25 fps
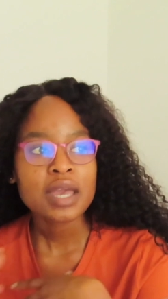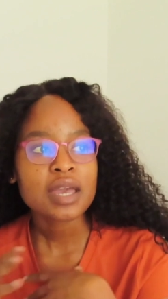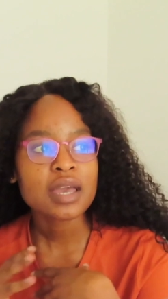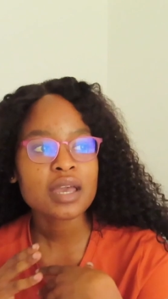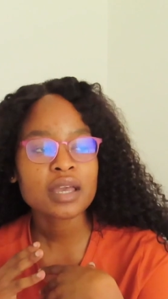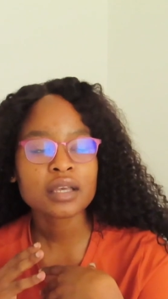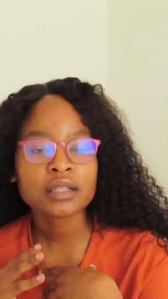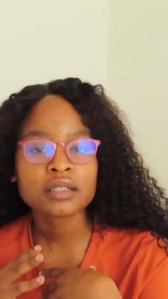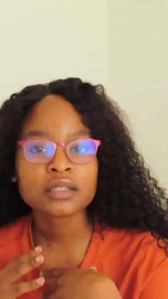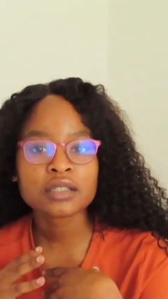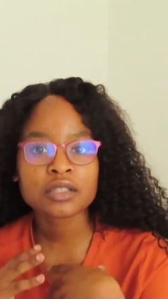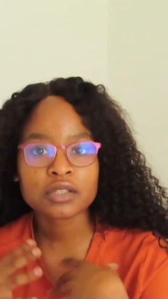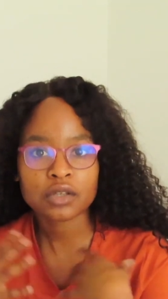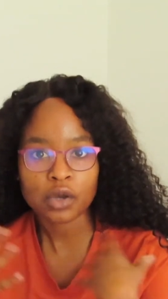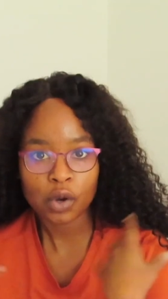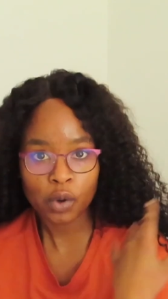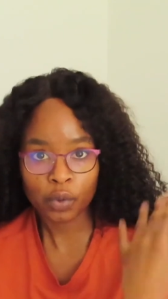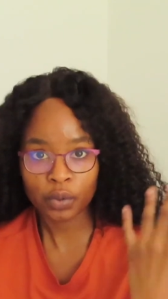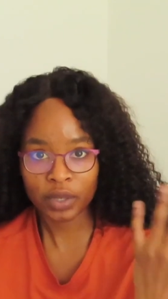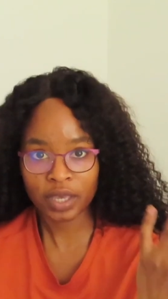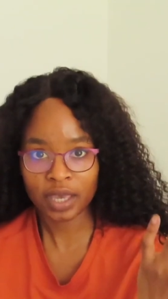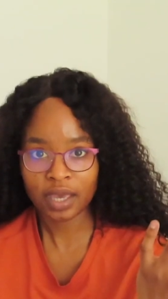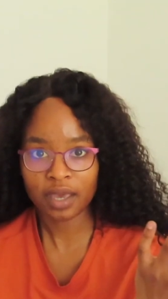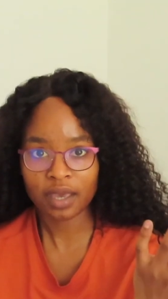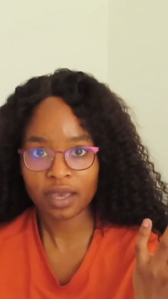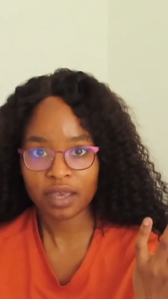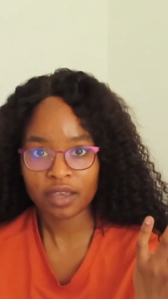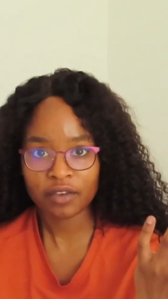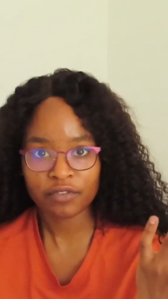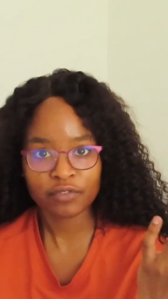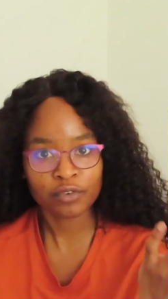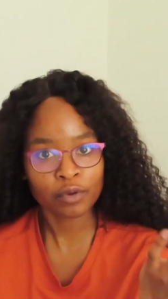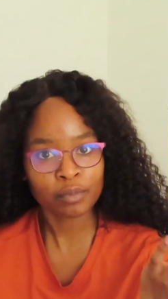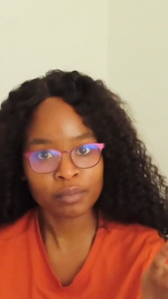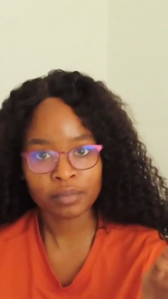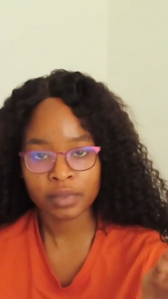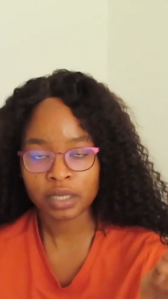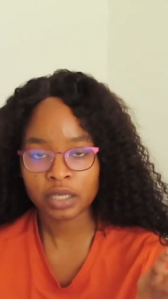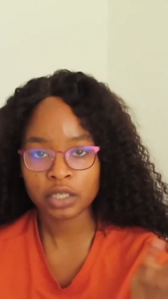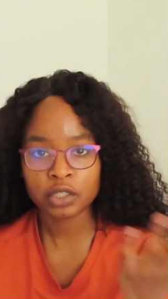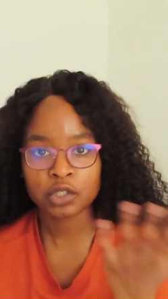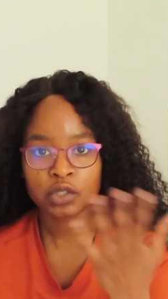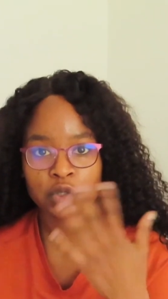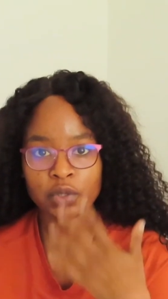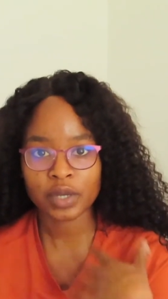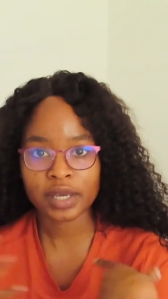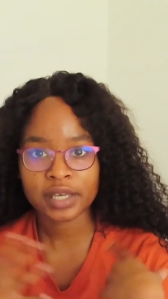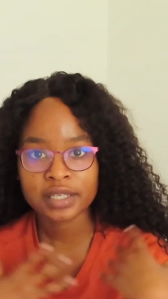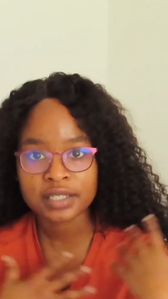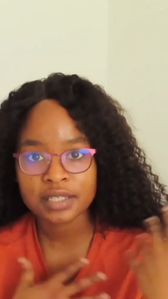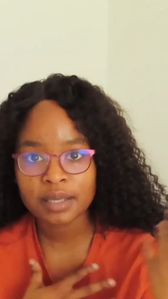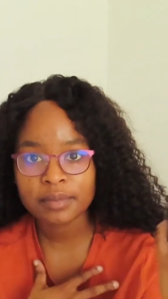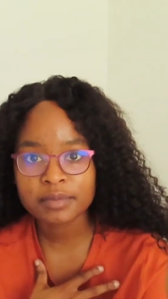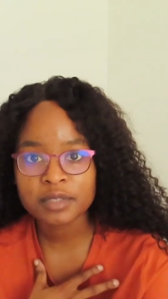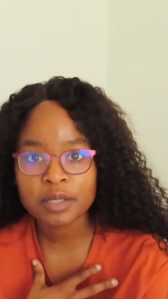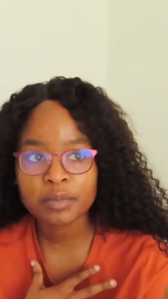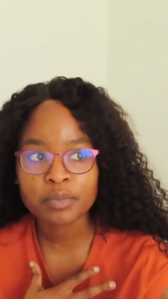it's okay for me to accept